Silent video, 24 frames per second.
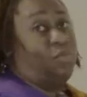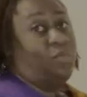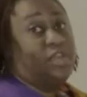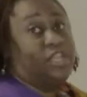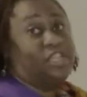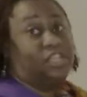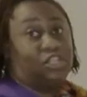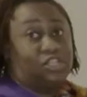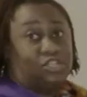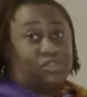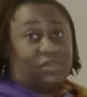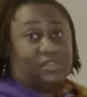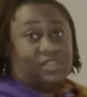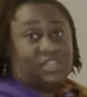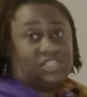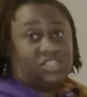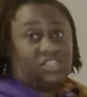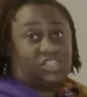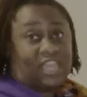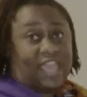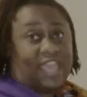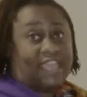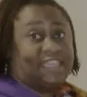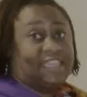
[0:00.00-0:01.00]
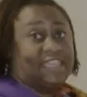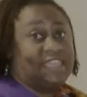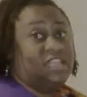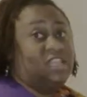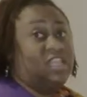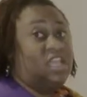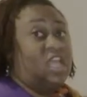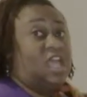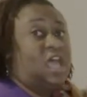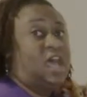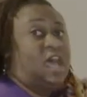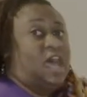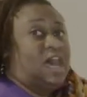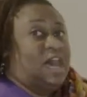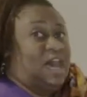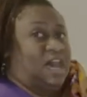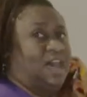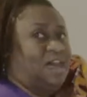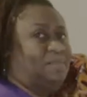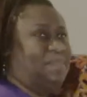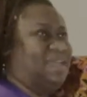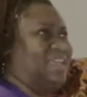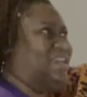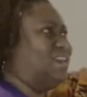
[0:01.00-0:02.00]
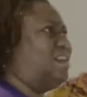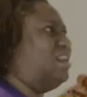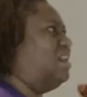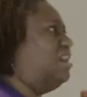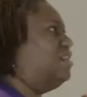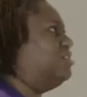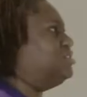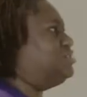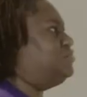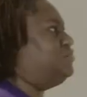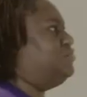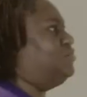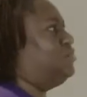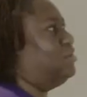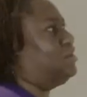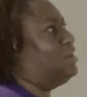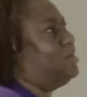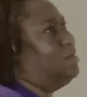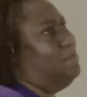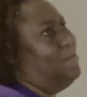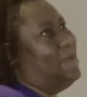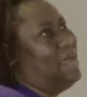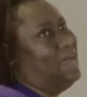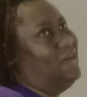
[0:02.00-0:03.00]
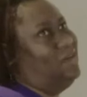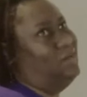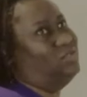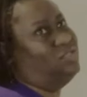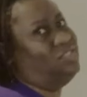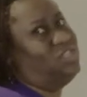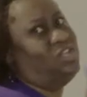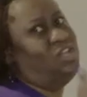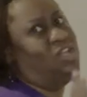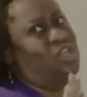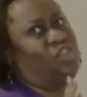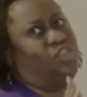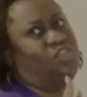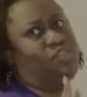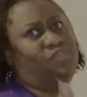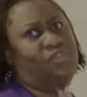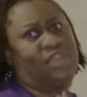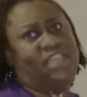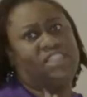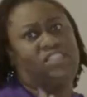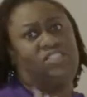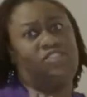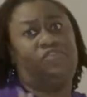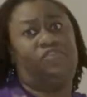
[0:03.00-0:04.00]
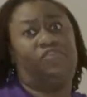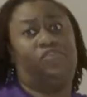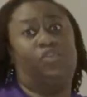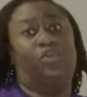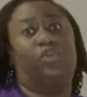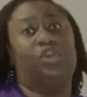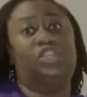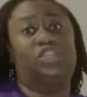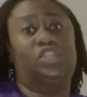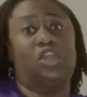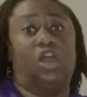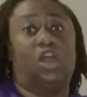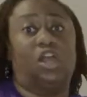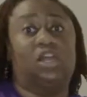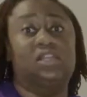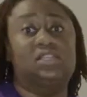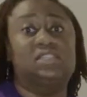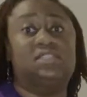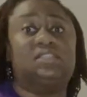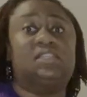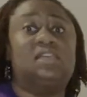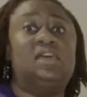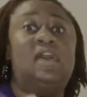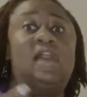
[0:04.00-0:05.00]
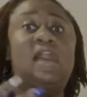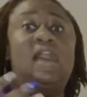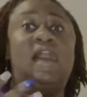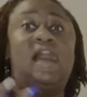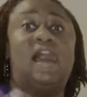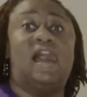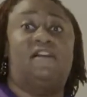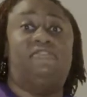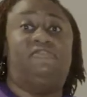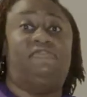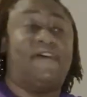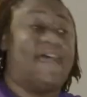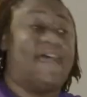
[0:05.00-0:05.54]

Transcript: when you're doing this jacket, um, it calls for about three to four yards of